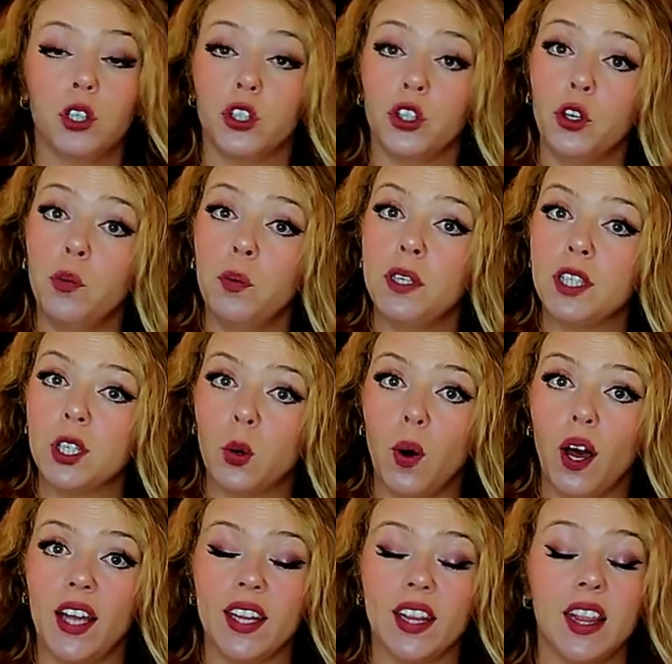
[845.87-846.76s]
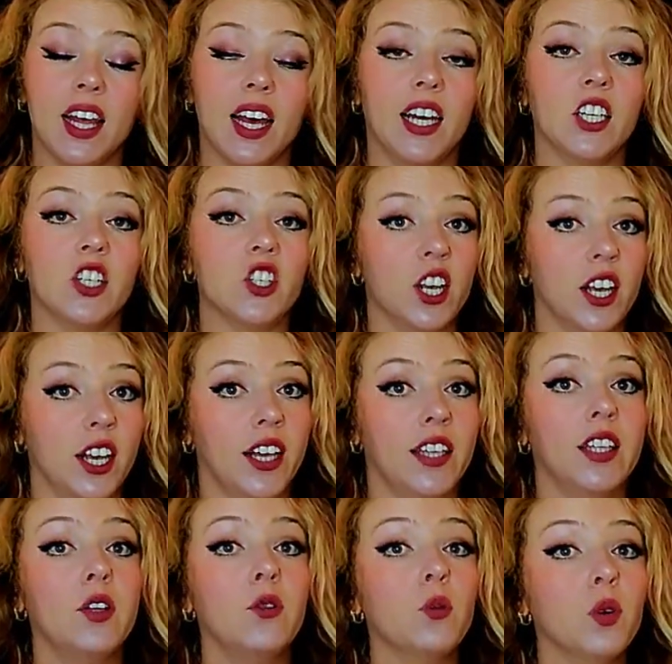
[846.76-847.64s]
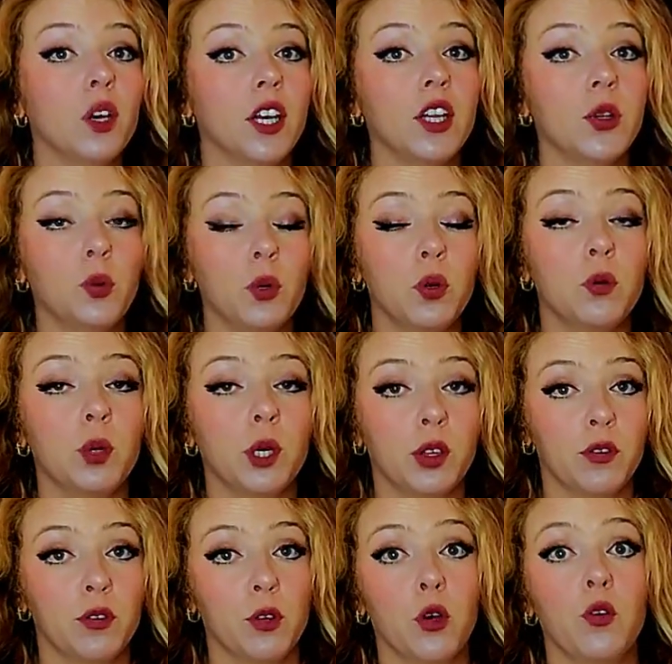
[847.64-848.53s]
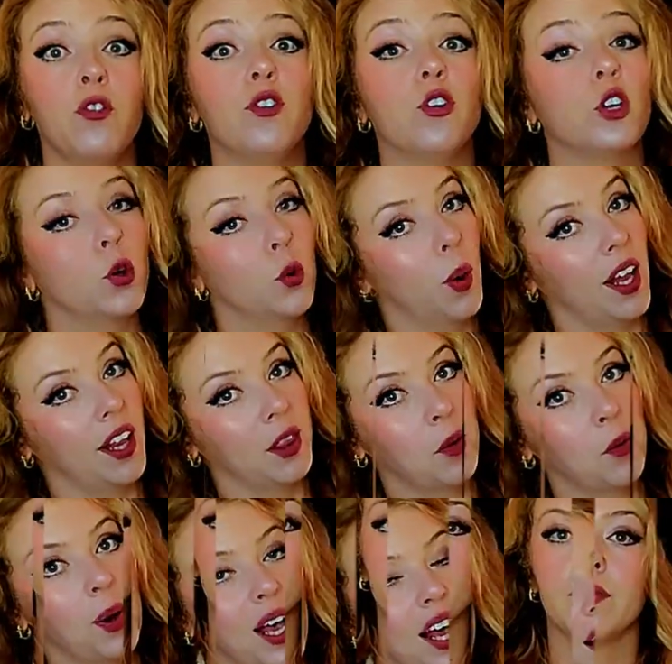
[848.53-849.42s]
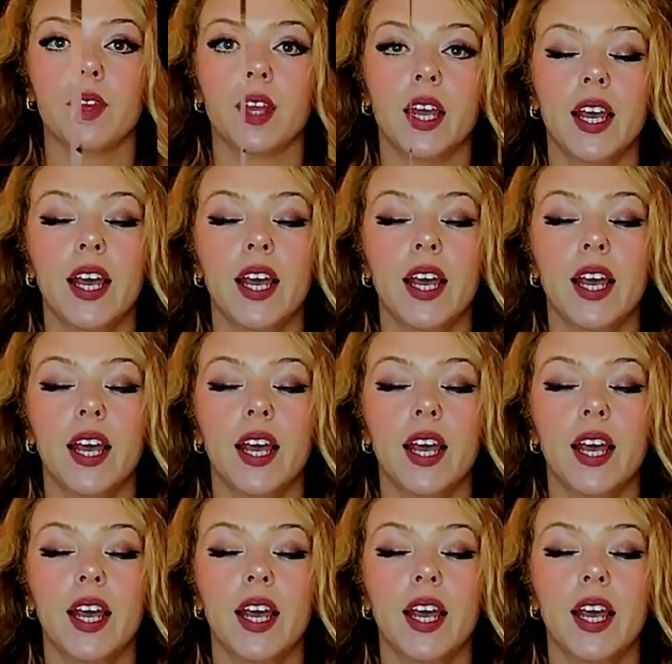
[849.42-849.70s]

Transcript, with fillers: the tube is quite large, and you, it will work for you for quite a while.